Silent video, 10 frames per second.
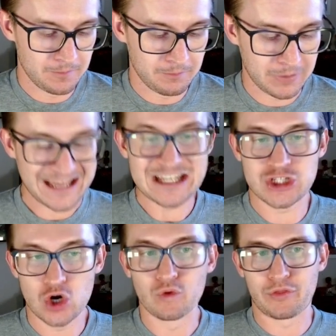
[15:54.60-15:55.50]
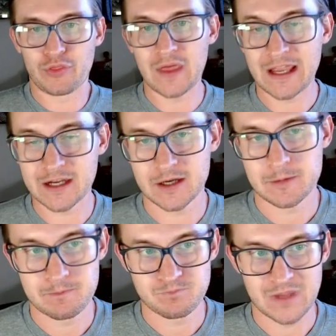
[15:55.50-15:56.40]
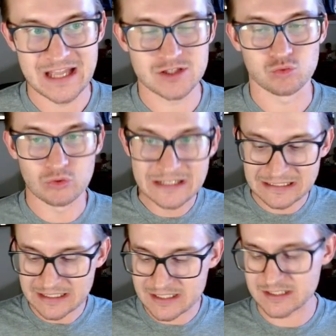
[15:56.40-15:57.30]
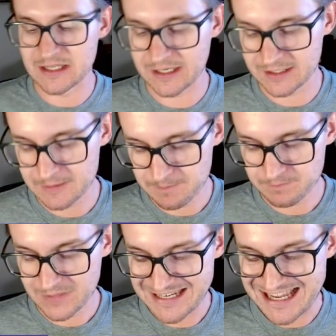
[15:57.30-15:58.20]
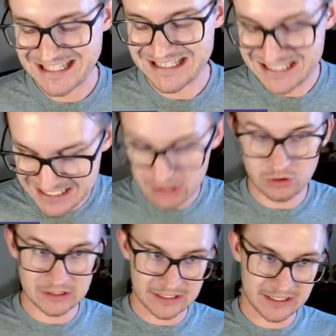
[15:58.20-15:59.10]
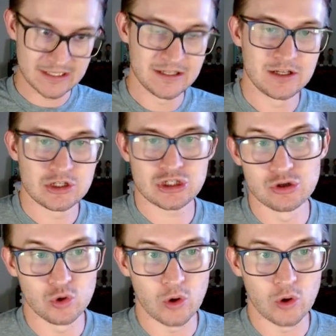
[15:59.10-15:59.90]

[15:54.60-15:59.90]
But I don't think it's realistic necessarily to